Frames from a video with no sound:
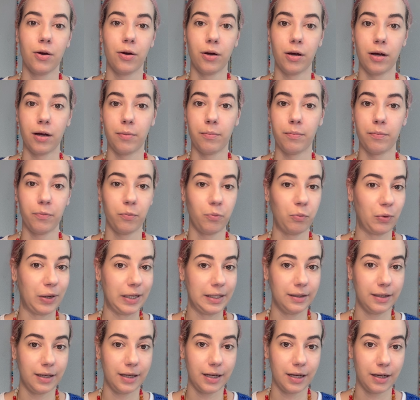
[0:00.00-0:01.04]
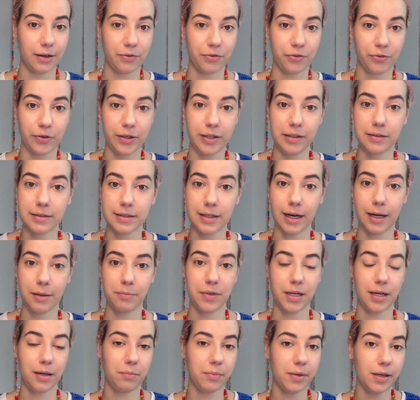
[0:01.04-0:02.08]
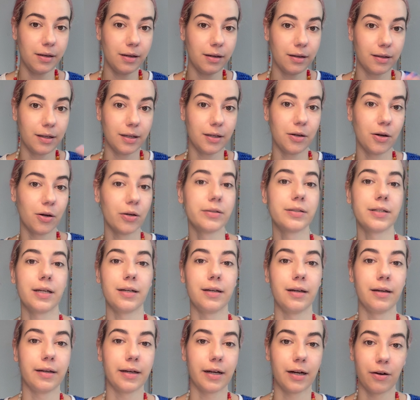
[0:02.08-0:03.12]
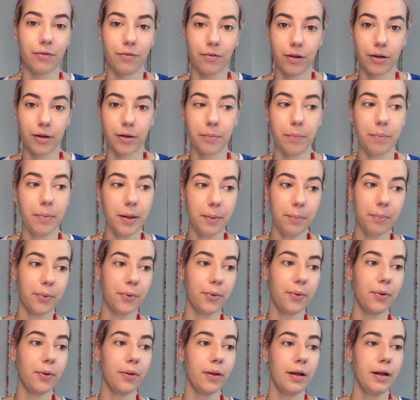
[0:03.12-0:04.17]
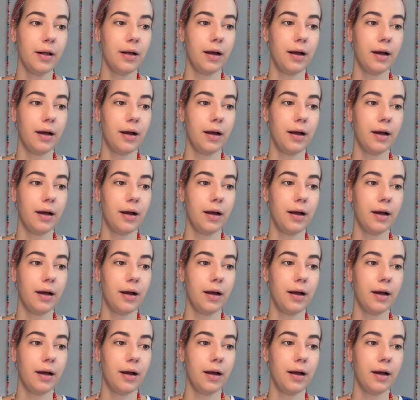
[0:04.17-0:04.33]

When they have free time, they immediately go taking care of other people.